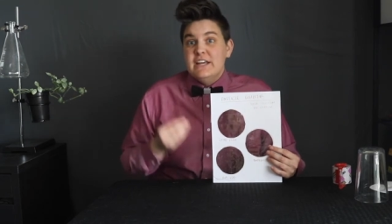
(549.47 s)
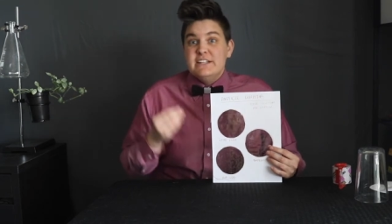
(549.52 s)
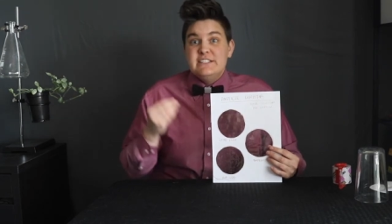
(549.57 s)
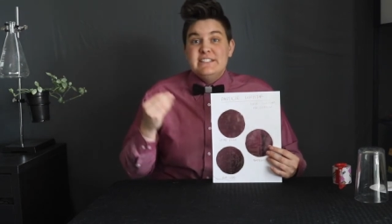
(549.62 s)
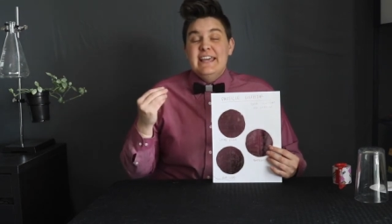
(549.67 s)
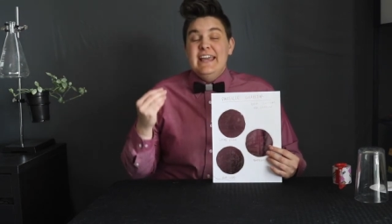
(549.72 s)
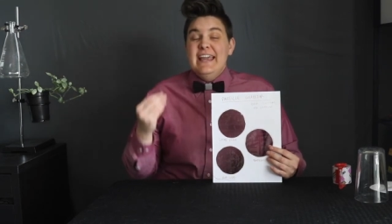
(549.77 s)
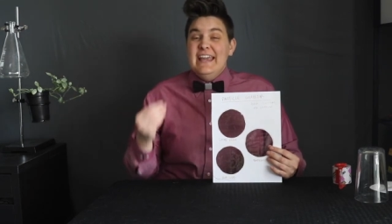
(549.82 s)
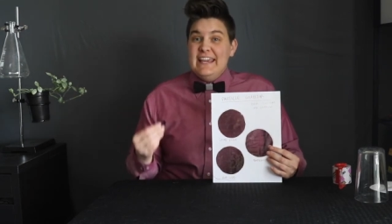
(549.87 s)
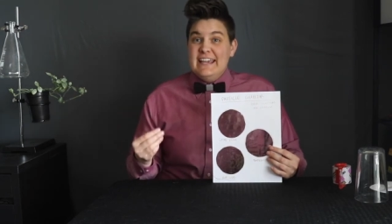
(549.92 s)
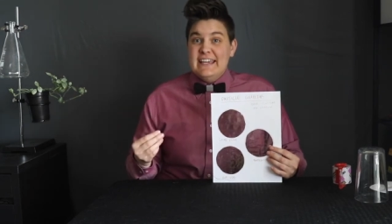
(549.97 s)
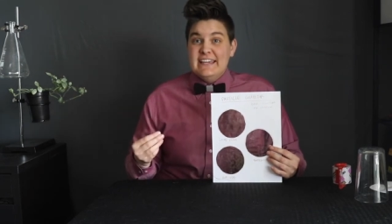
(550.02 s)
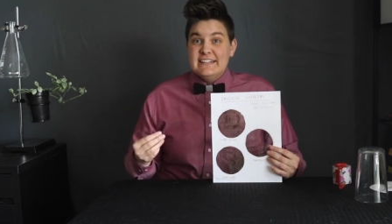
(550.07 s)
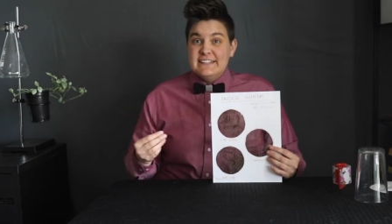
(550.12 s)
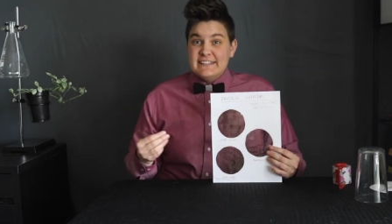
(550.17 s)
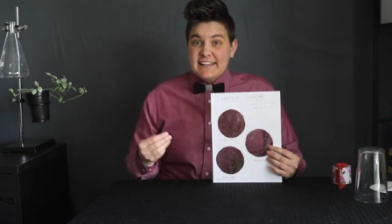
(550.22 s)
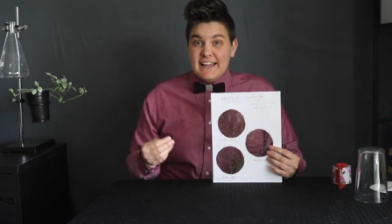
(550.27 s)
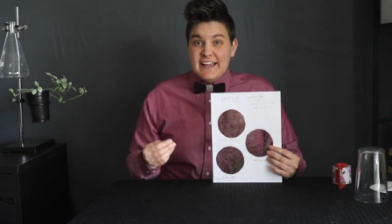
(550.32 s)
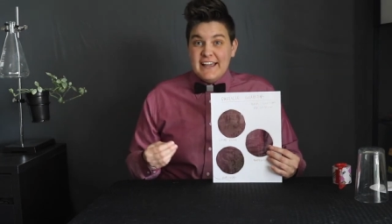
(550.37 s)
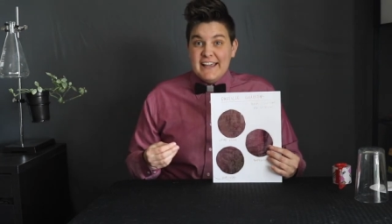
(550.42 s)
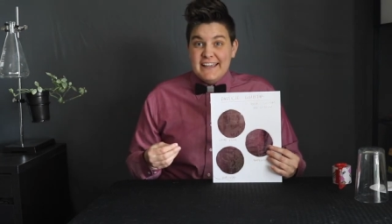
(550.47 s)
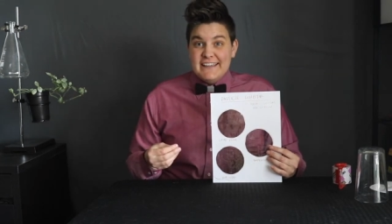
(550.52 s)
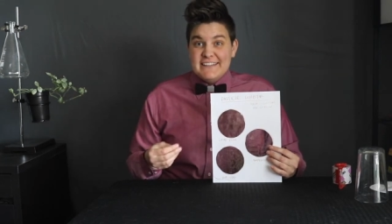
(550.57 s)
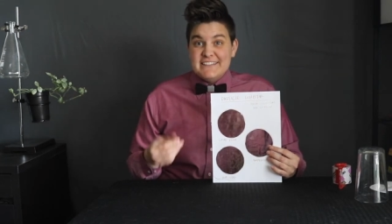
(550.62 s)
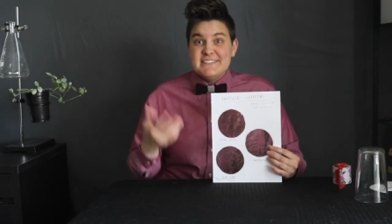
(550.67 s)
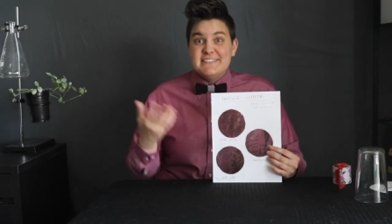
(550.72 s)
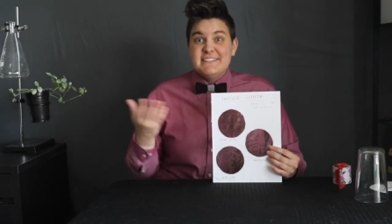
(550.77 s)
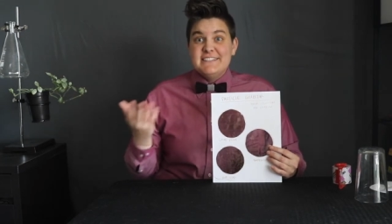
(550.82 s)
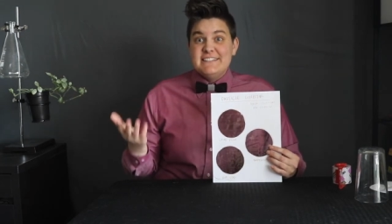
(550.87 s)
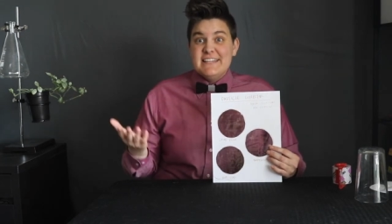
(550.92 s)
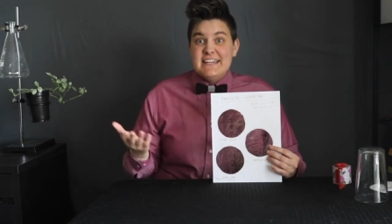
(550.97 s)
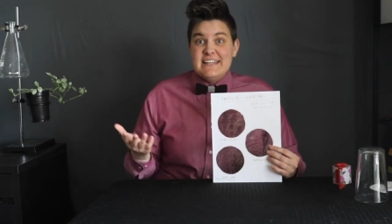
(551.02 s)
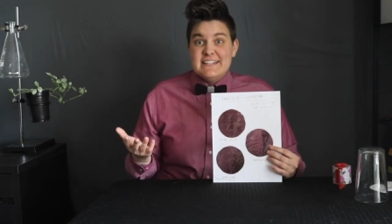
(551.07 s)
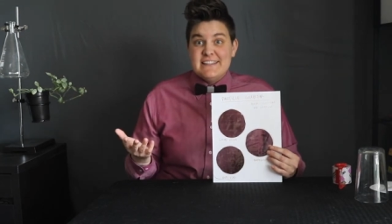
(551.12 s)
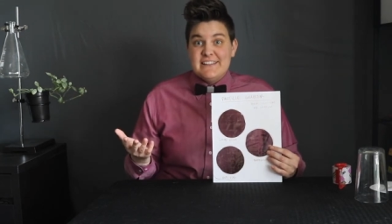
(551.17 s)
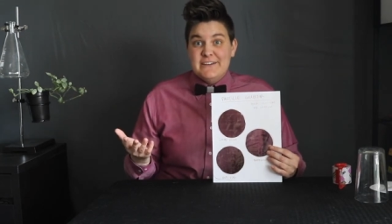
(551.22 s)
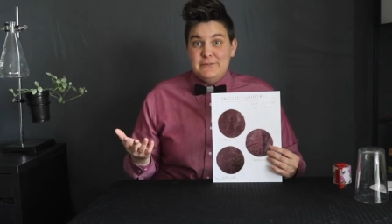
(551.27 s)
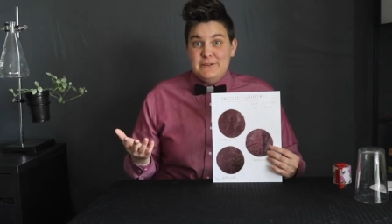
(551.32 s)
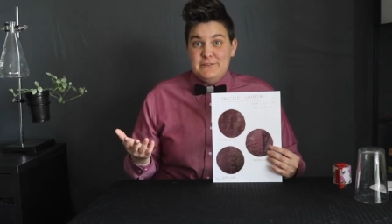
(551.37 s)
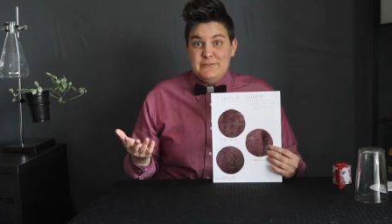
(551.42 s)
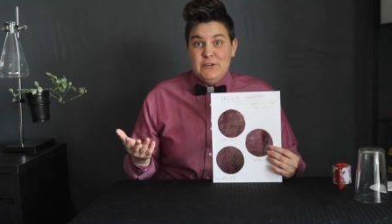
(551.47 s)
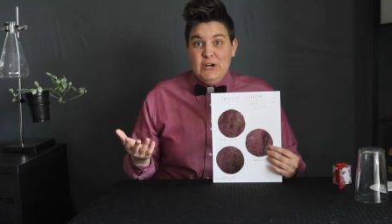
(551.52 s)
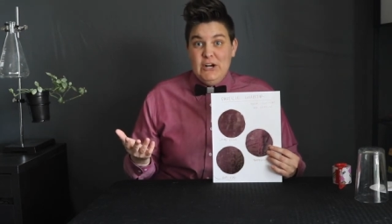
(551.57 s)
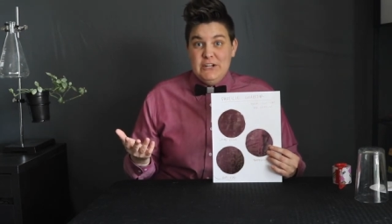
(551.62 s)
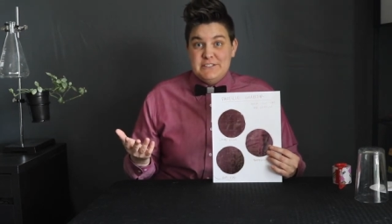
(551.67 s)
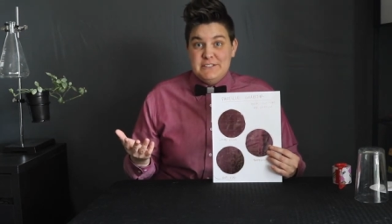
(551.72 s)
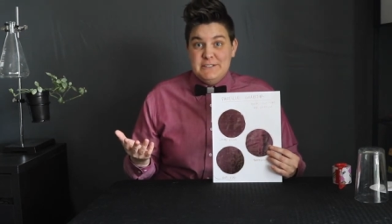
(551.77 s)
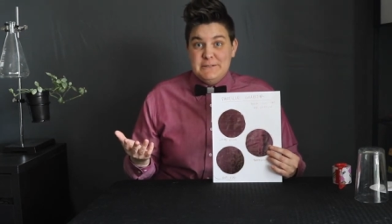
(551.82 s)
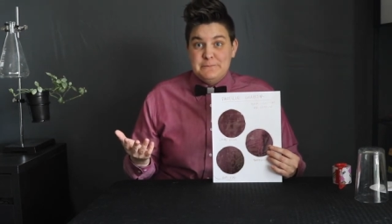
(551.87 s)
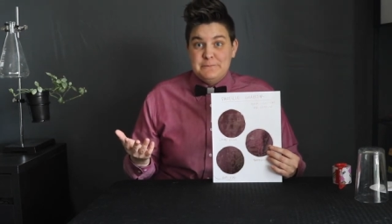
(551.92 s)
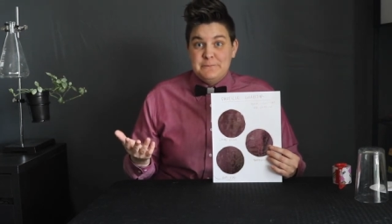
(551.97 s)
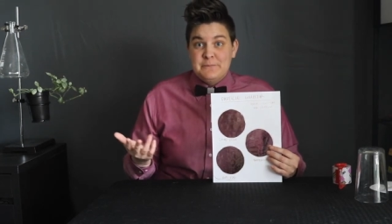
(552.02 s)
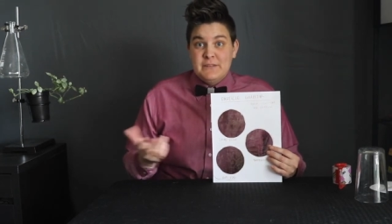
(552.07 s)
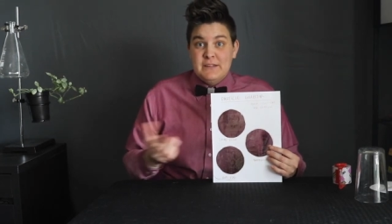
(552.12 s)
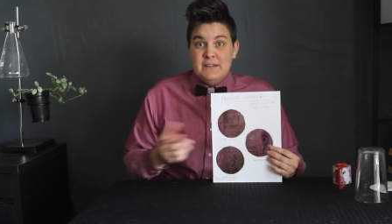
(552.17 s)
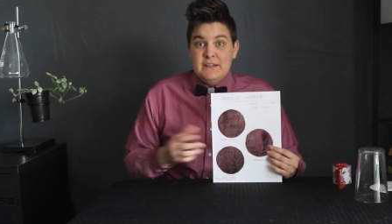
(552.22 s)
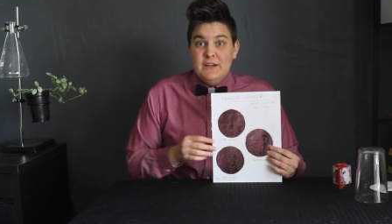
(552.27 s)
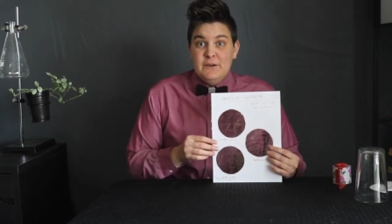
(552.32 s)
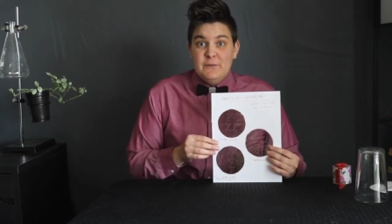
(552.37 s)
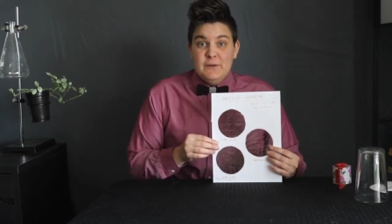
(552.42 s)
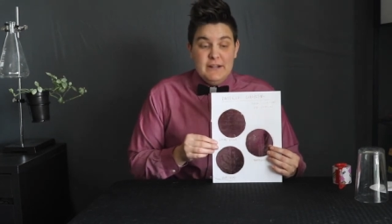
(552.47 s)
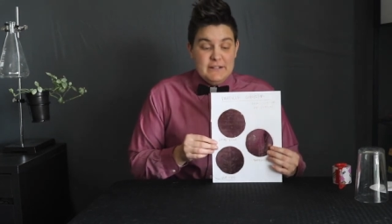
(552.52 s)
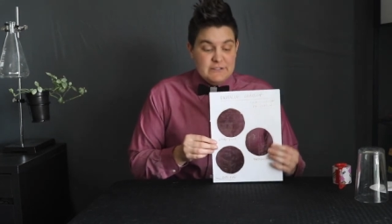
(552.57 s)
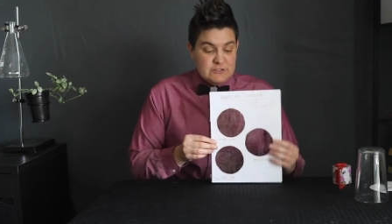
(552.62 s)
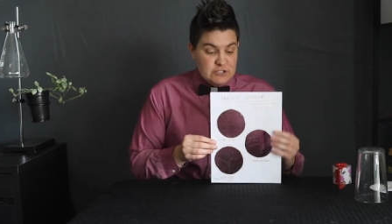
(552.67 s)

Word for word: to analyze the data that we've gotten, right?